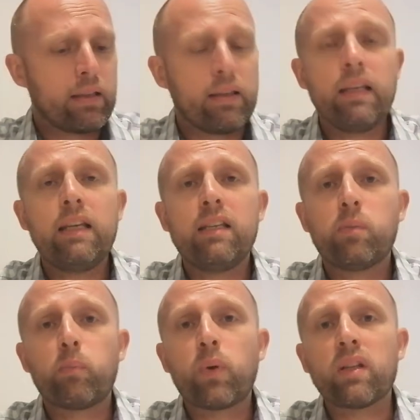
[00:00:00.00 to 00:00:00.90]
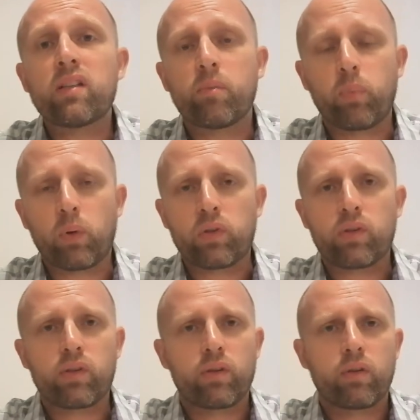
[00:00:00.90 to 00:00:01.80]
these
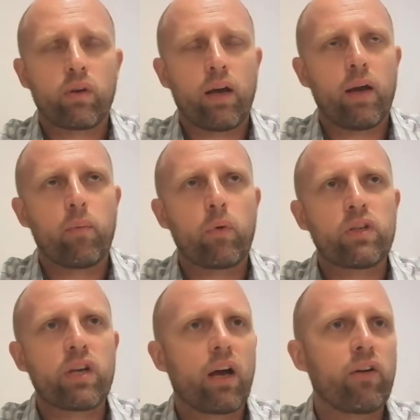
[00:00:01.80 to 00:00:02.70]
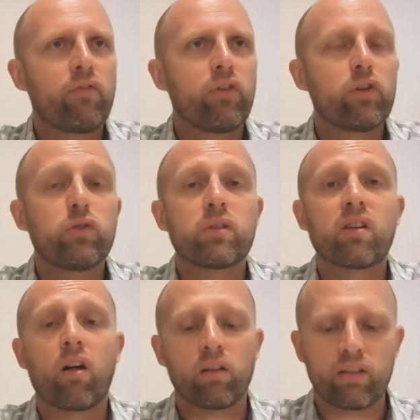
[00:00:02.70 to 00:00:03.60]
principles um, which are referred to as
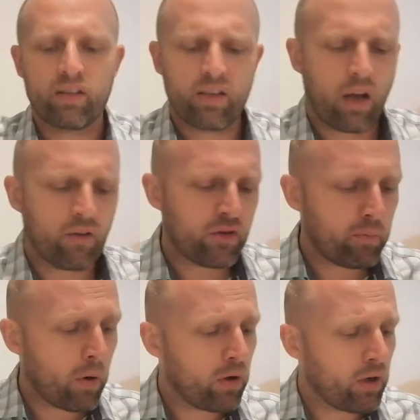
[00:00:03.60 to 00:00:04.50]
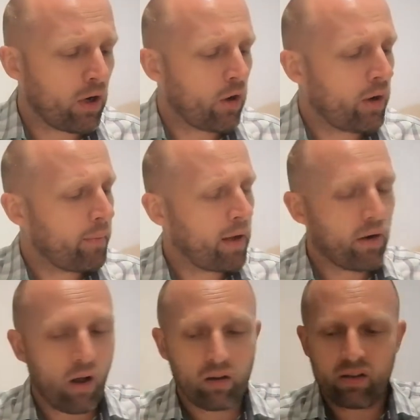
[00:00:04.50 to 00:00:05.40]
altars. Now, I've spoken a lot
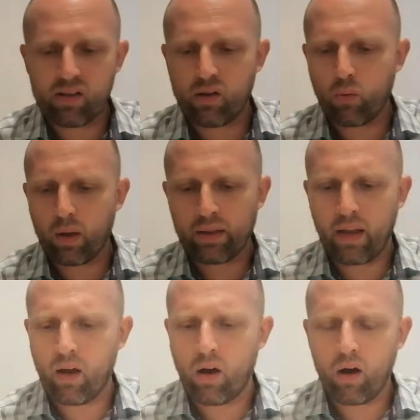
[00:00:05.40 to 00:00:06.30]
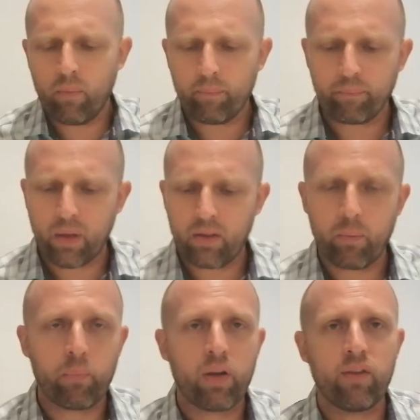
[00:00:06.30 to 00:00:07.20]
about altars and what they are in the
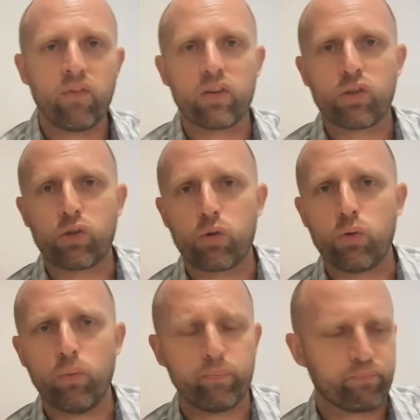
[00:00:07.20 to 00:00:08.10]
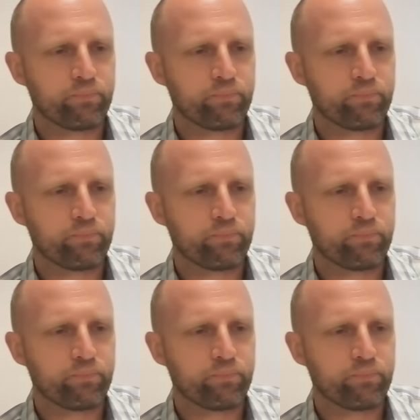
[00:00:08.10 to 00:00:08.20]
previous two.